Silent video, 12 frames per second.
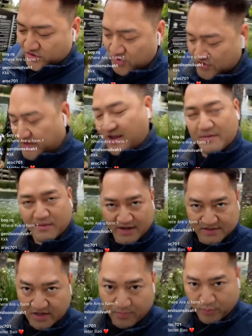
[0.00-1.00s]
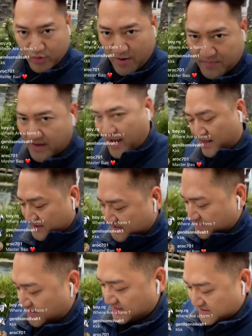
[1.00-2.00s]
using MIC prep that
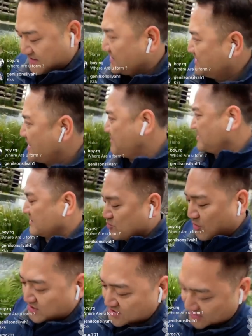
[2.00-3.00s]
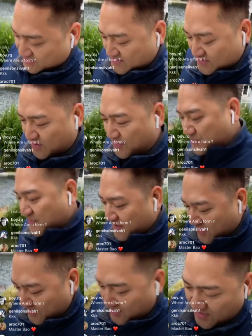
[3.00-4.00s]
Alex did. He gave me the watch list. So
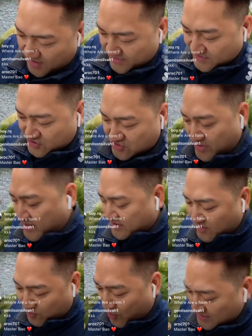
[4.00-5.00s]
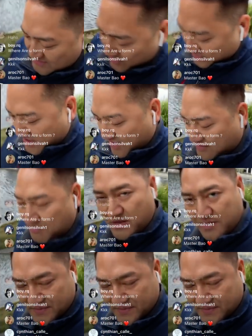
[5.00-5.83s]
I just traded those ones that are not the